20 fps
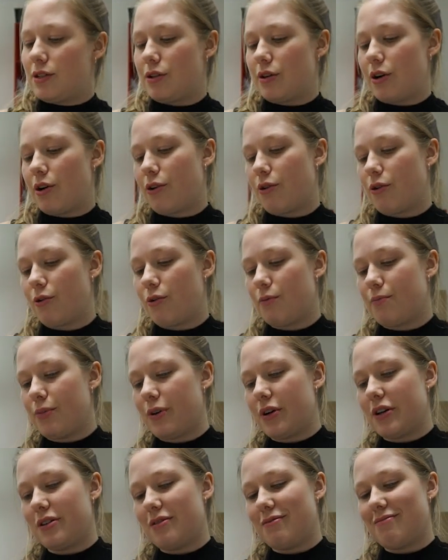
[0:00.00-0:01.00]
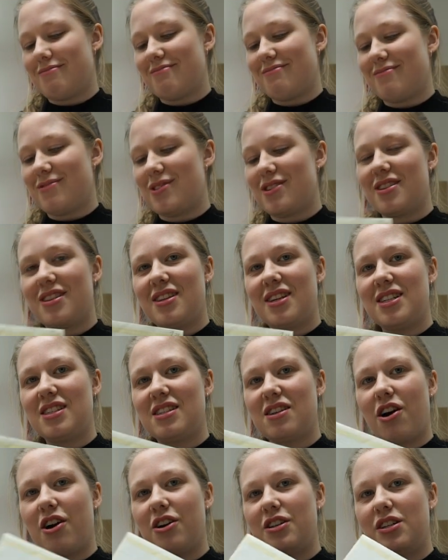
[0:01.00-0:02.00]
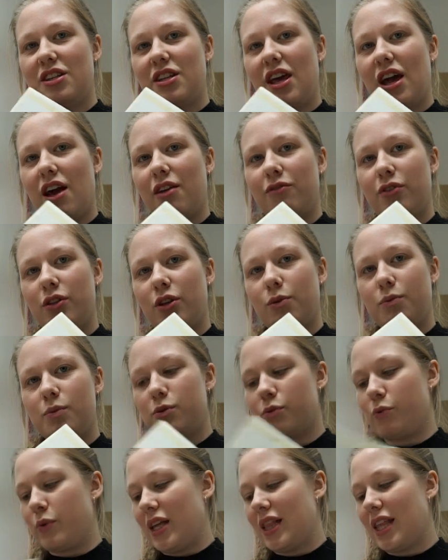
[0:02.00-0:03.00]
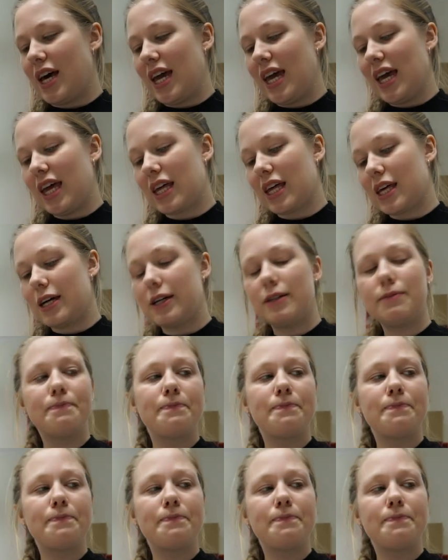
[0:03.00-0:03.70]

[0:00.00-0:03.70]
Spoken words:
but these aren't the envelopes we like.